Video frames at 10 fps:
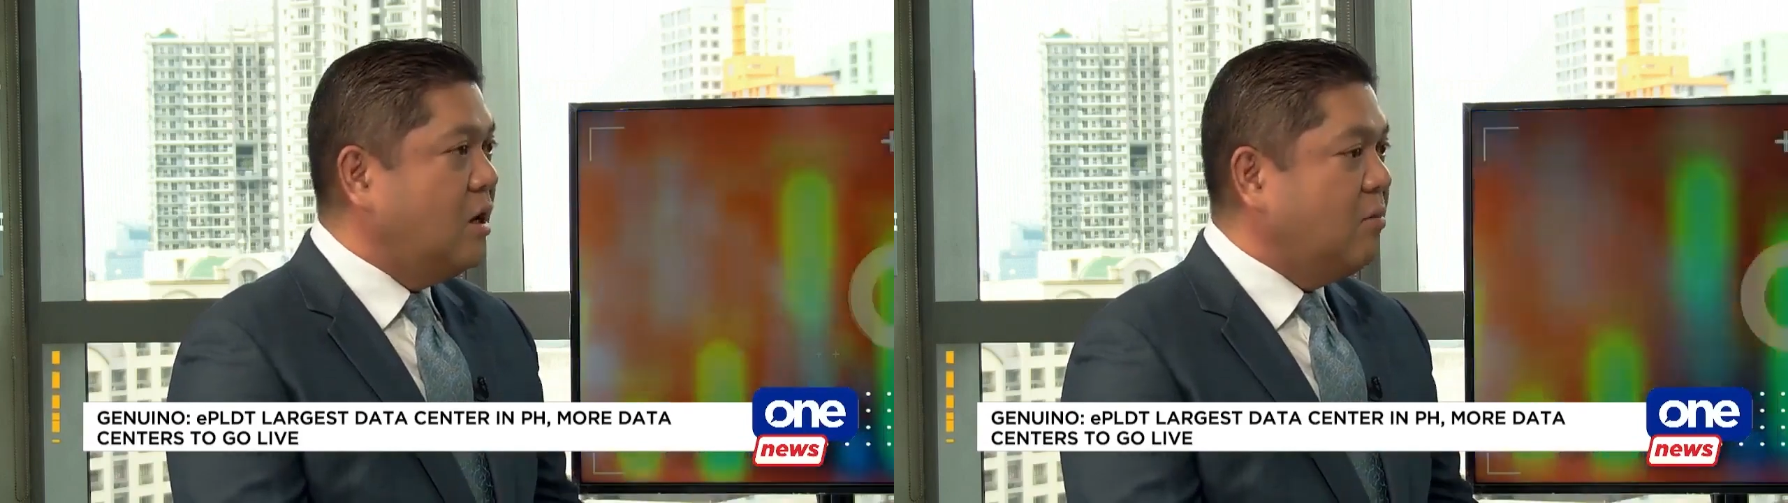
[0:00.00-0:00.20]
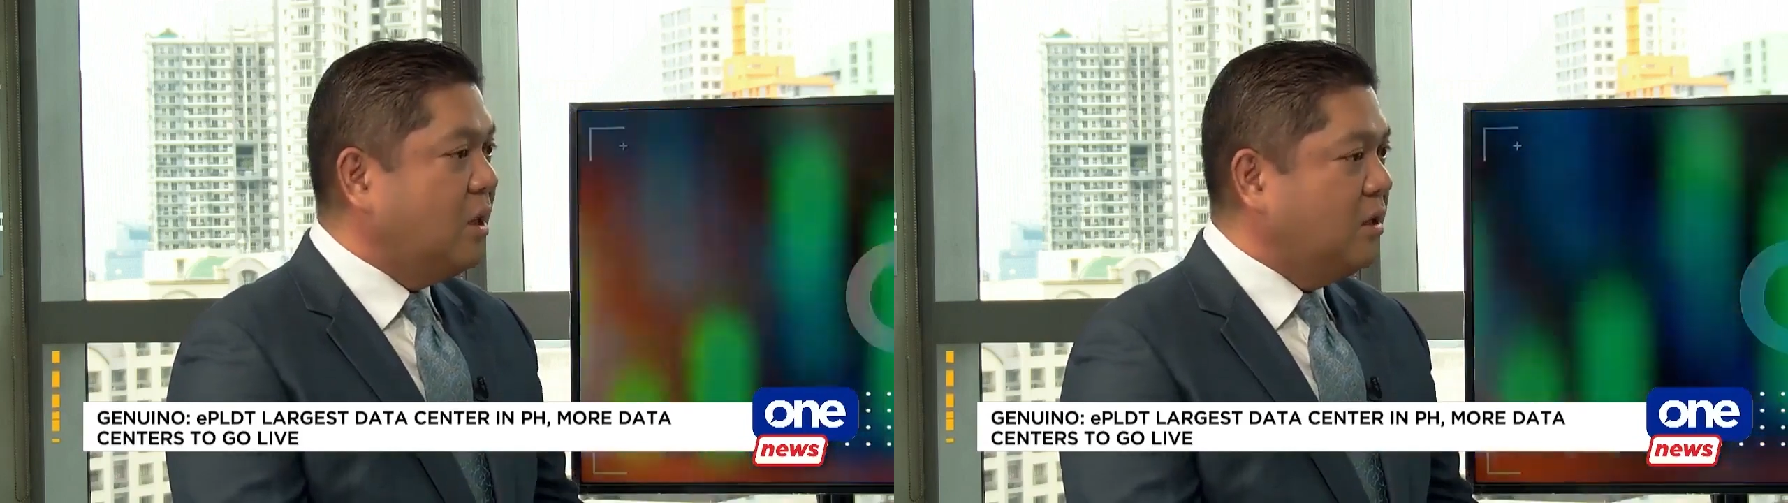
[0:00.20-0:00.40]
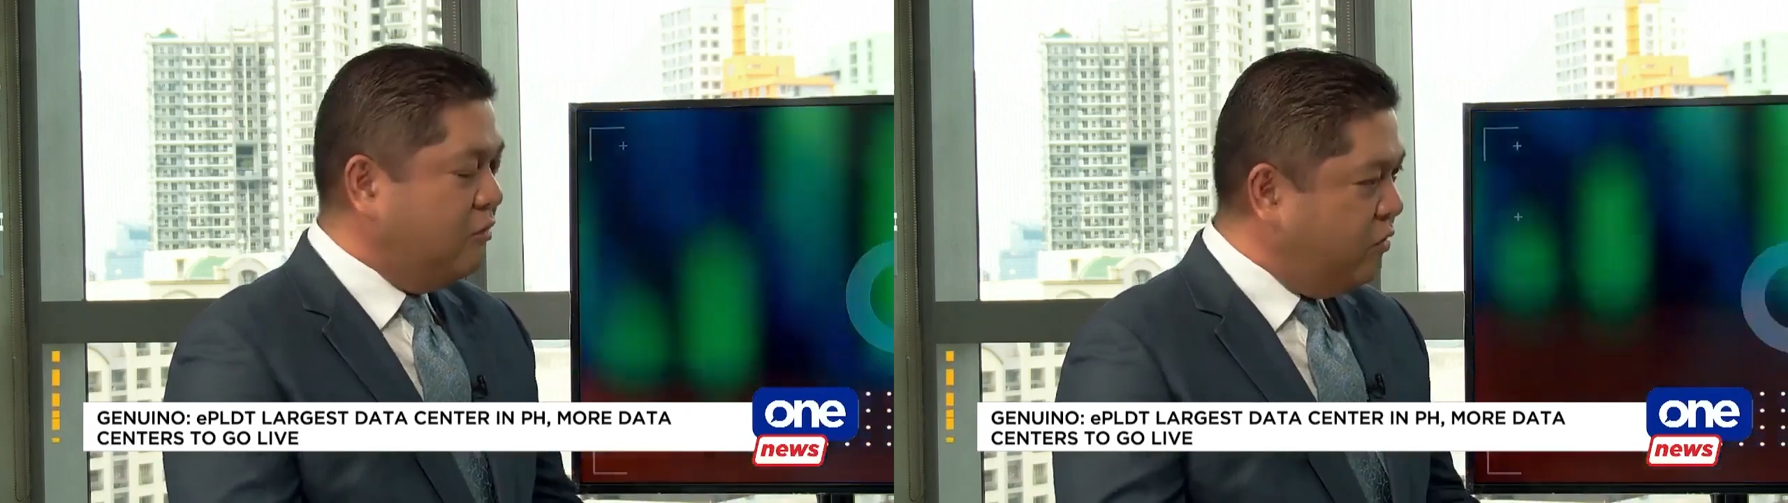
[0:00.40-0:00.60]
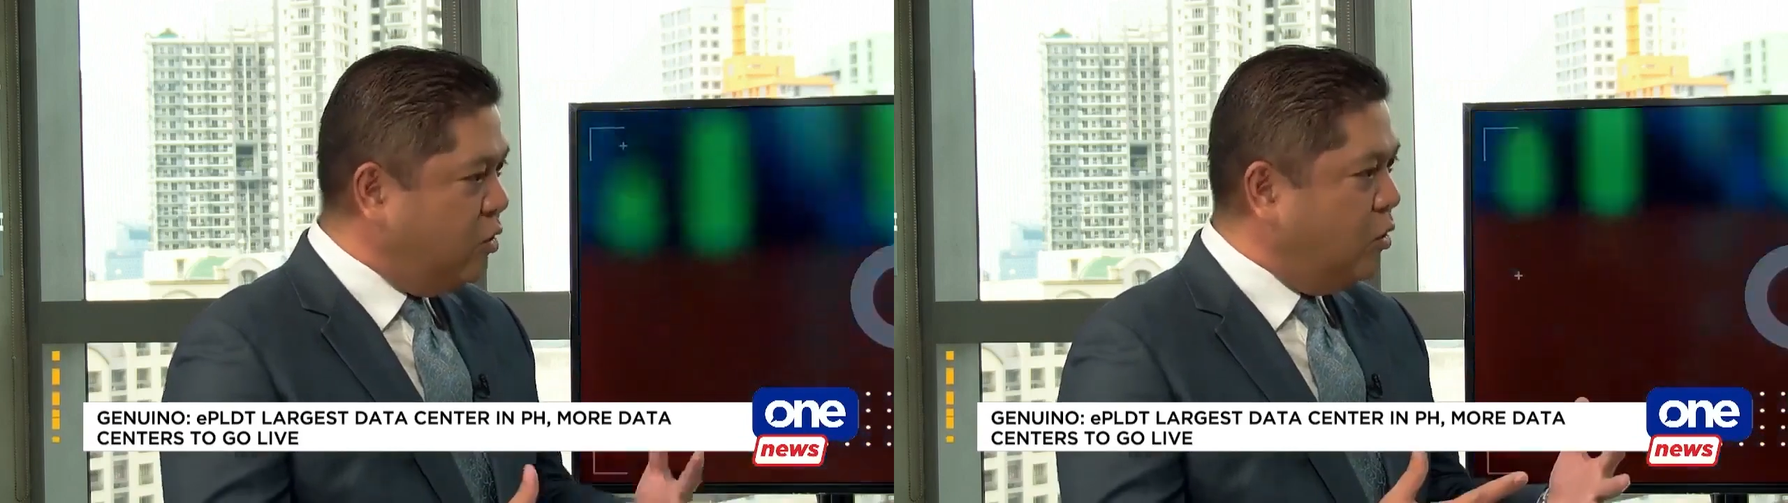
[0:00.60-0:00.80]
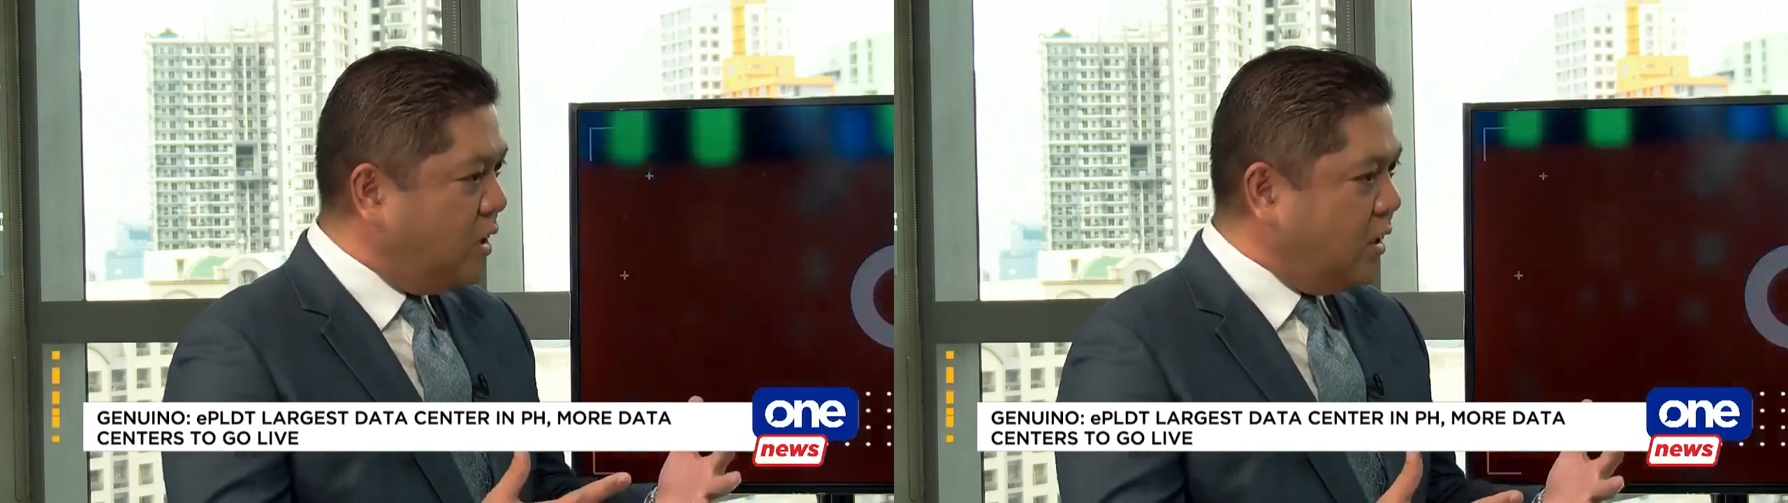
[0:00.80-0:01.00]
But if you
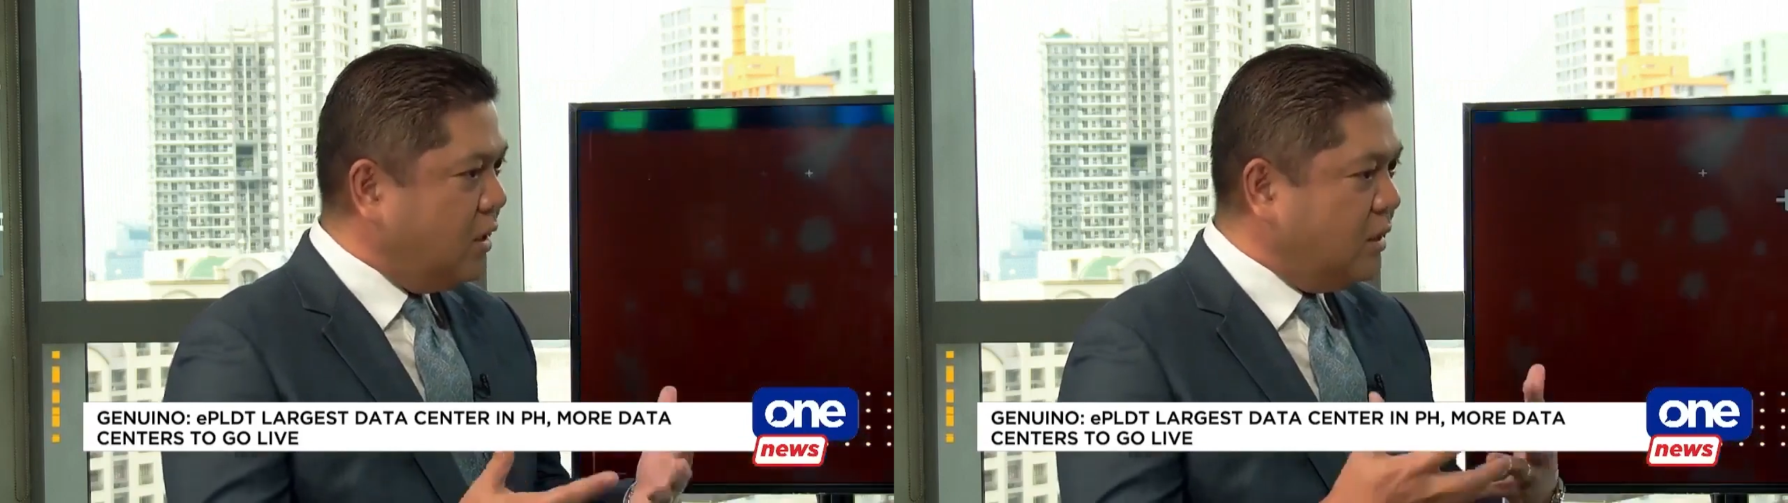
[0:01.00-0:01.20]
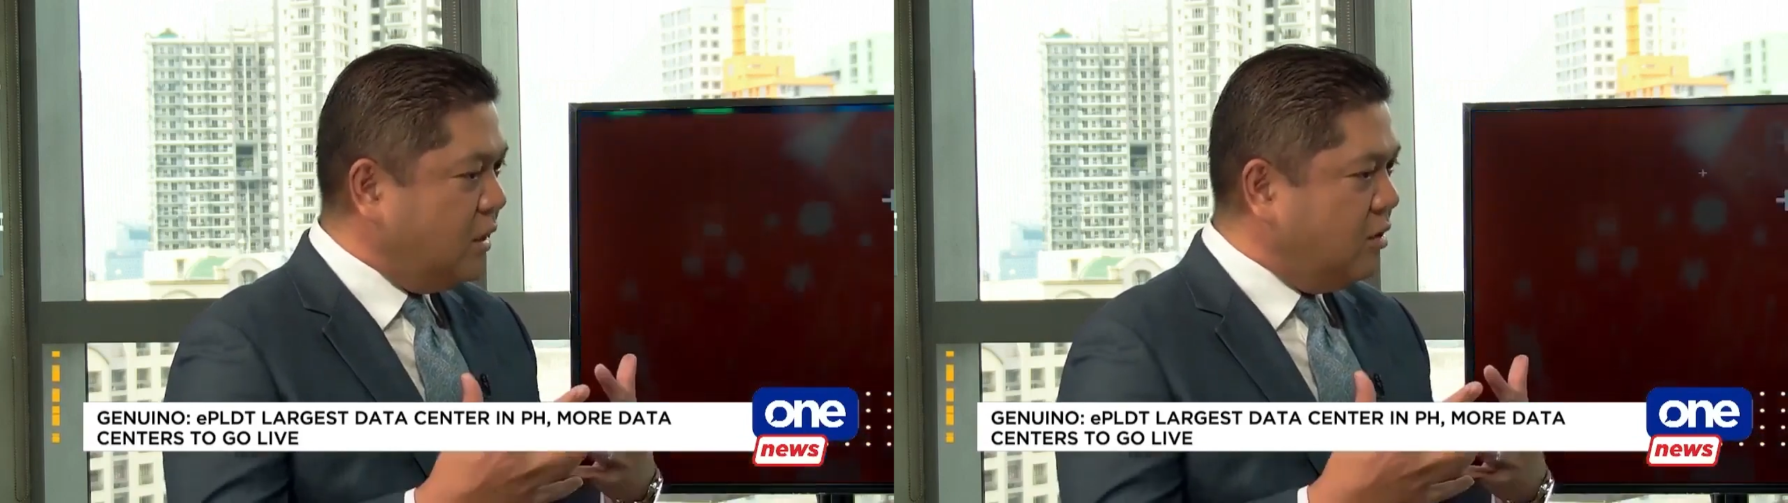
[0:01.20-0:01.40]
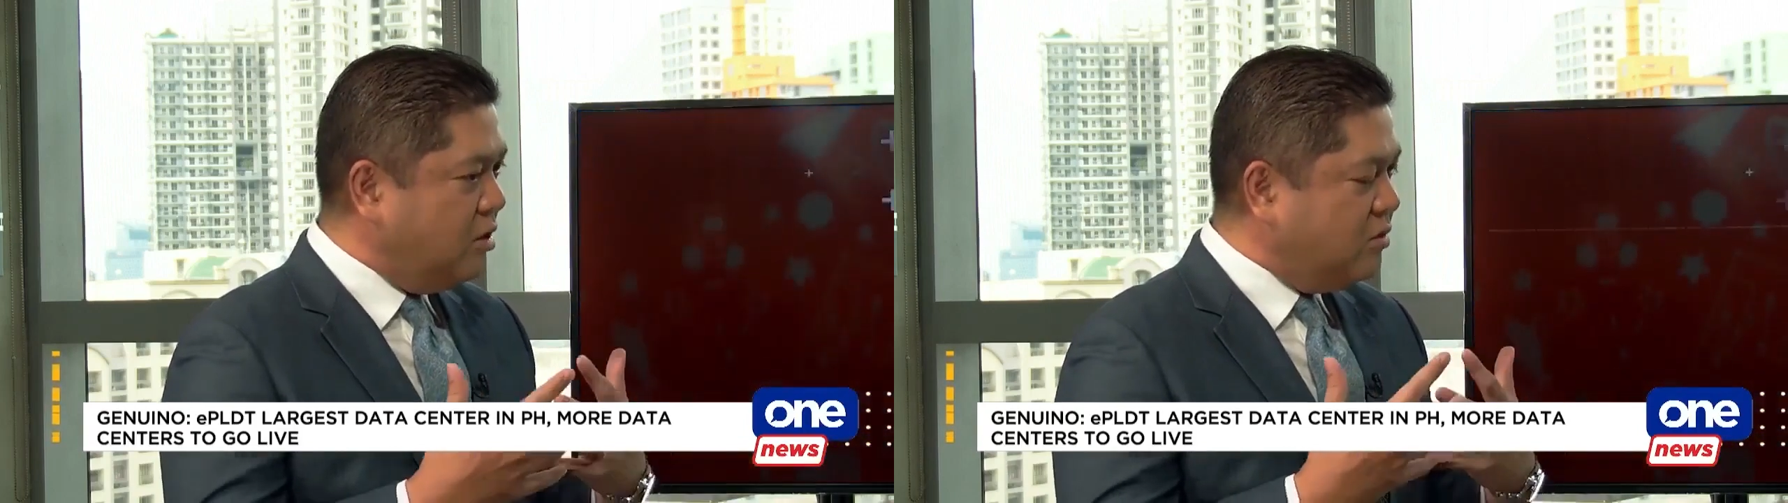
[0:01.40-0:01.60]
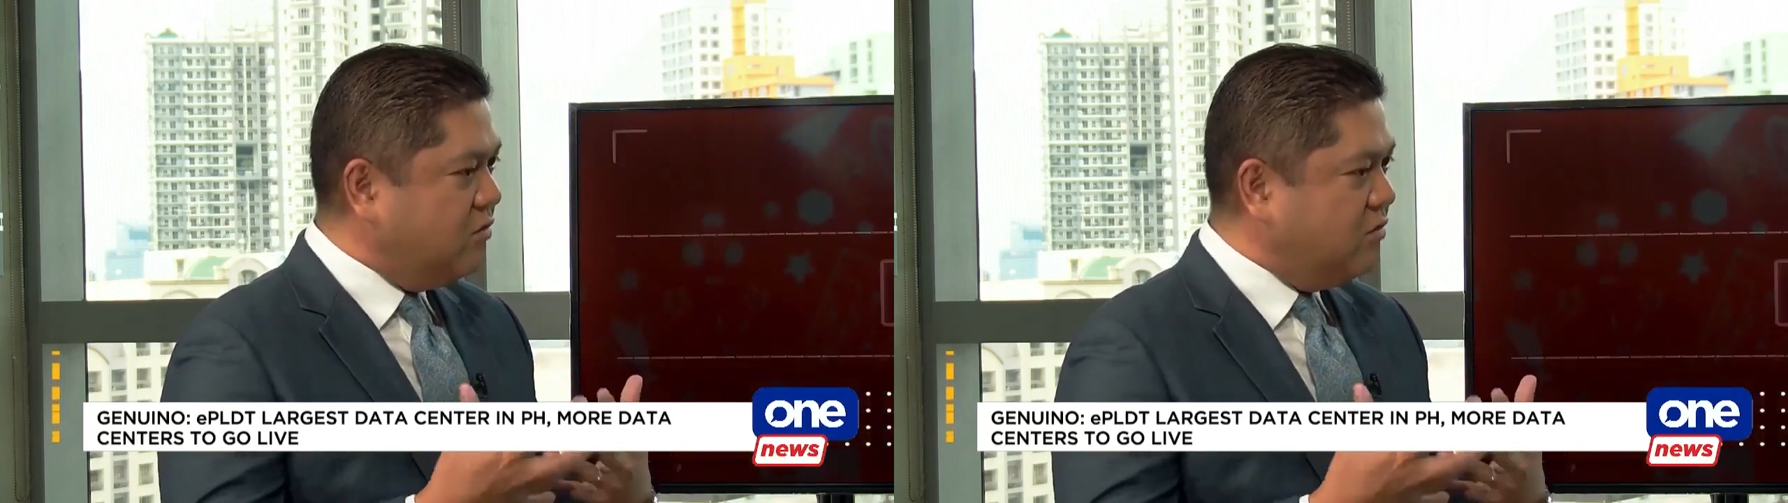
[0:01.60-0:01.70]
look at it in terms of